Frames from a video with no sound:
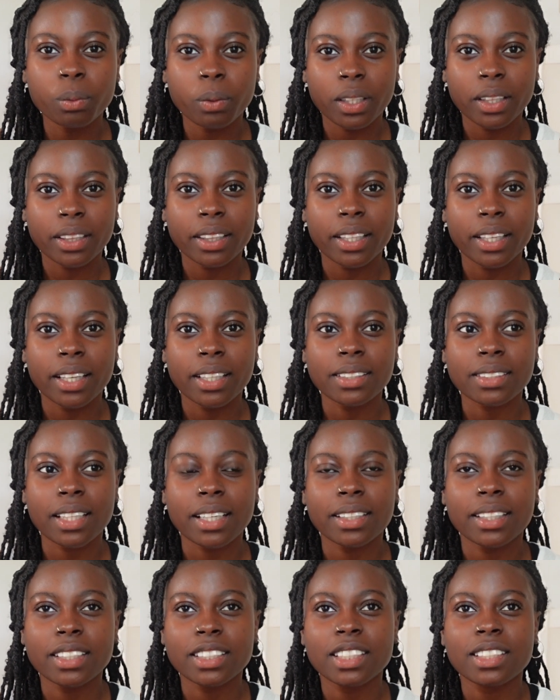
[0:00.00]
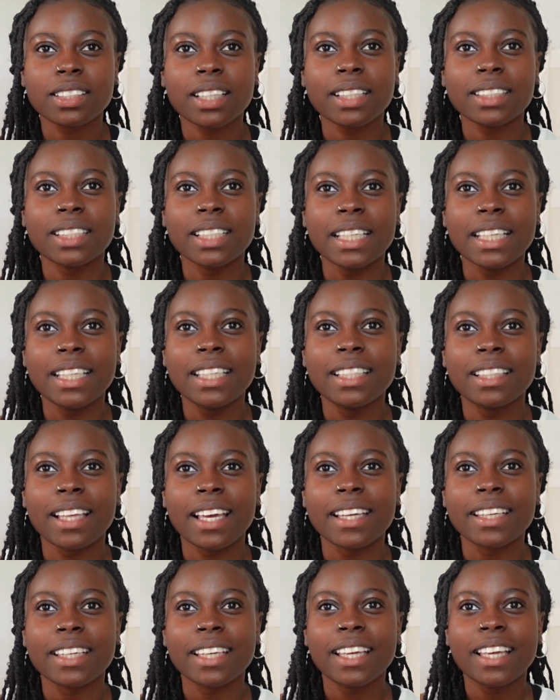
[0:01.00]
on things, like they just like to eat,
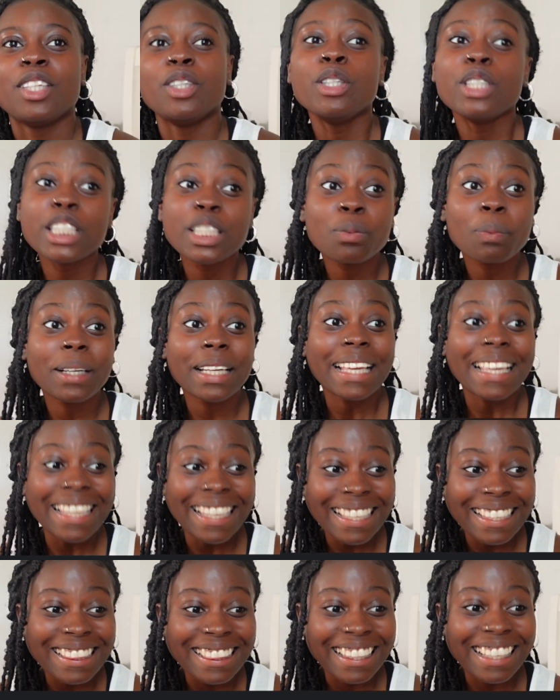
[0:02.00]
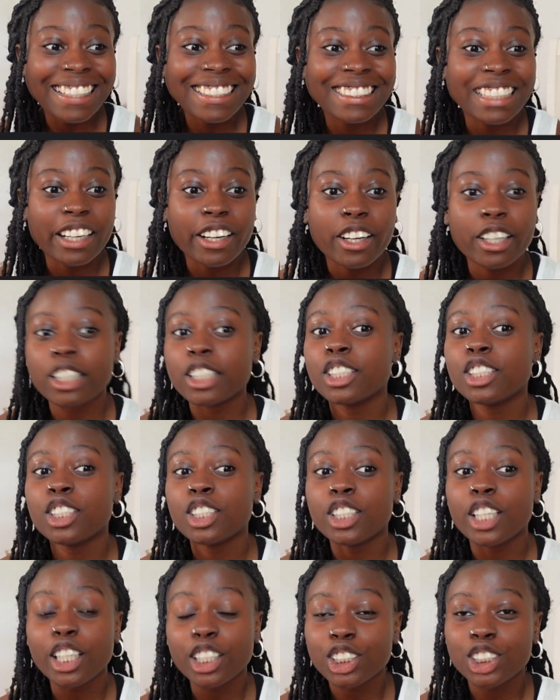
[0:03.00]
like you just want to eat things
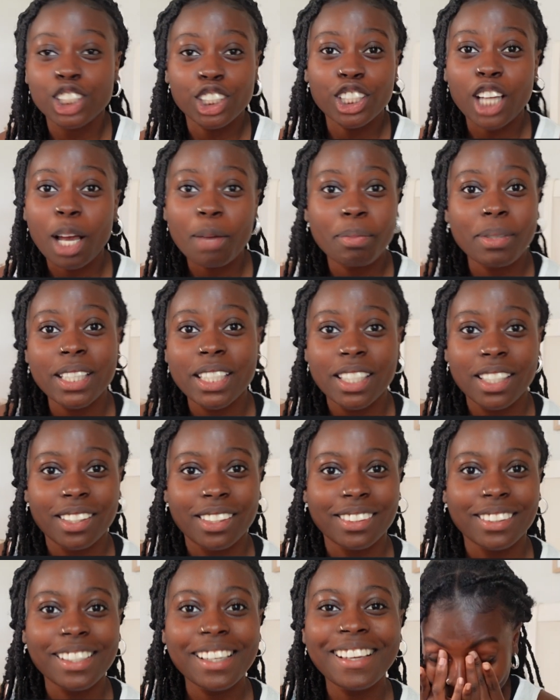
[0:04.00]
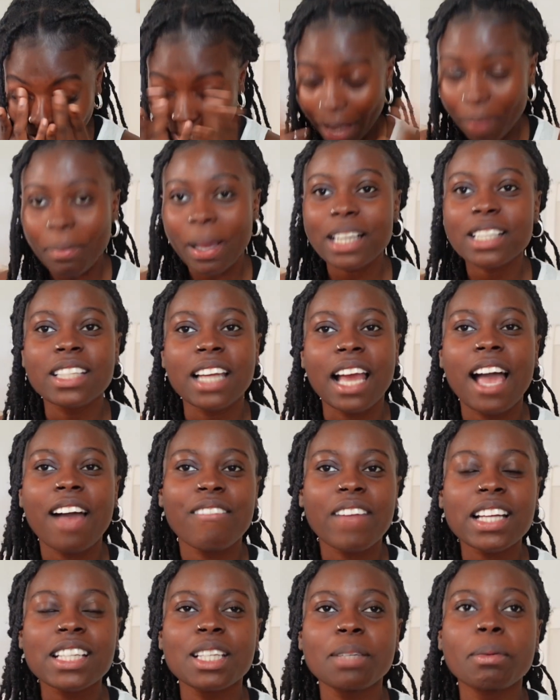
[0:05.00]
that should not be eaten. I have
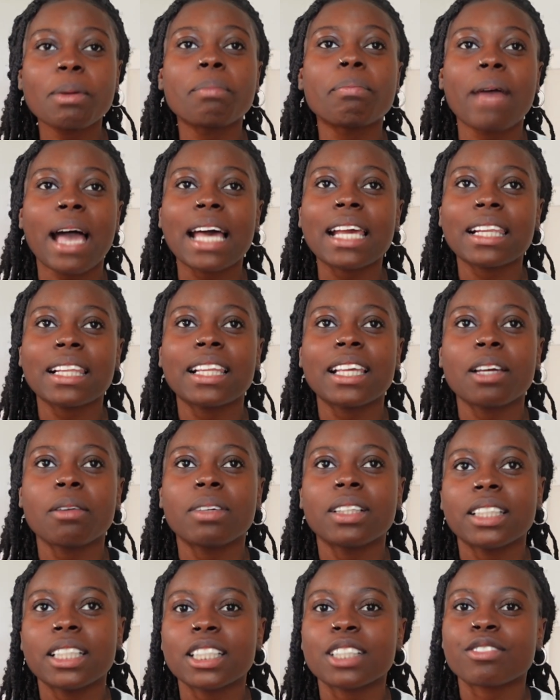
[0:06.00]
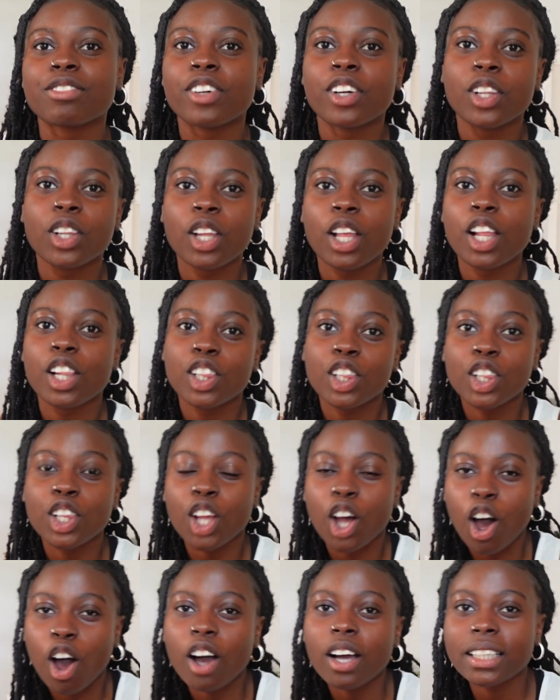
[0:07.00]
actually been battling with this for a
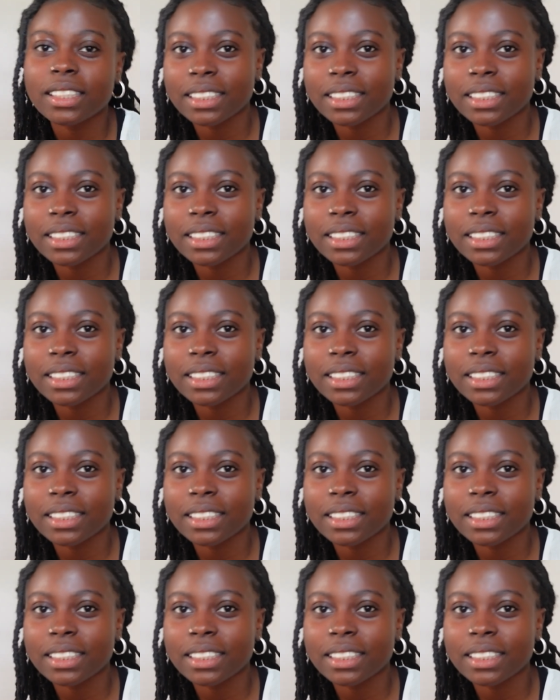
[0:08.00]
long